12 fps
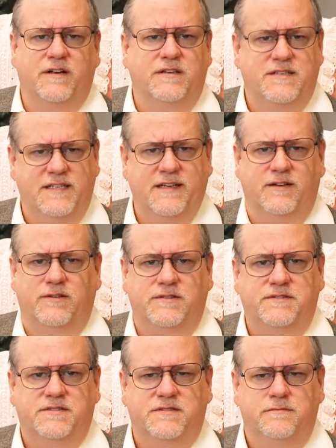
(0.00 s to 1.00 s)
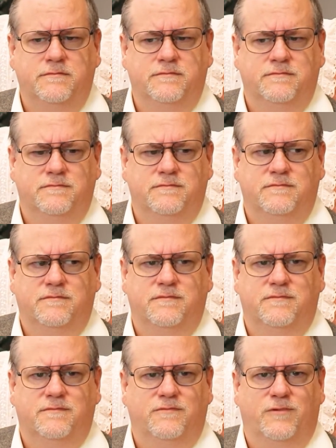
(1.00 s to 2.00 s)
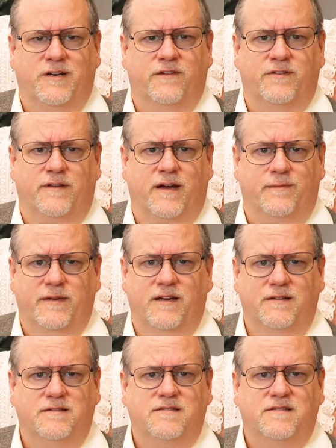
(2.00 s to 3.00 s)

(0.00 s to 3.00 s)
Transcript: on deals. Whatever that means.